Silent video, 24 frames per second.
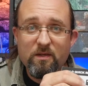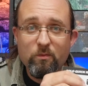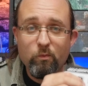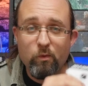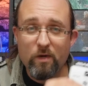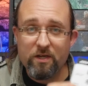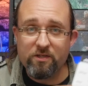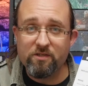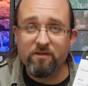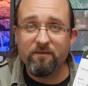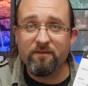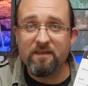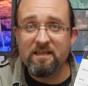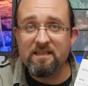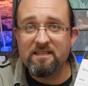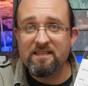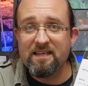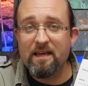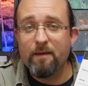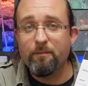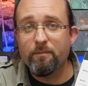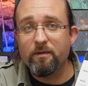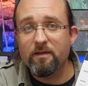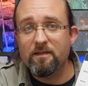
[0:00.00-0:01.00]
which of these
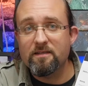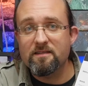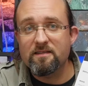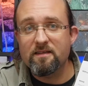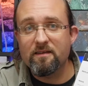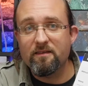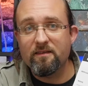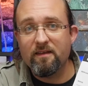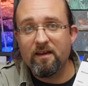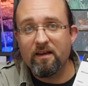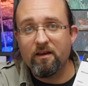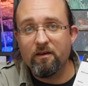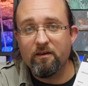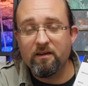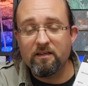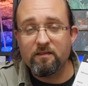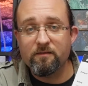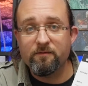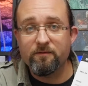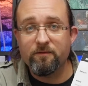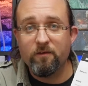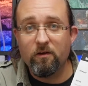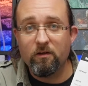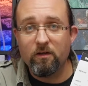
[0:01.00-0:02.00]
templates they're going to
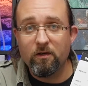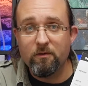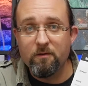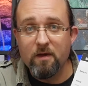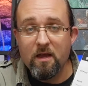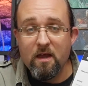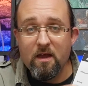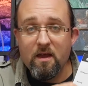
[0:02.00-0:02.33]
follow.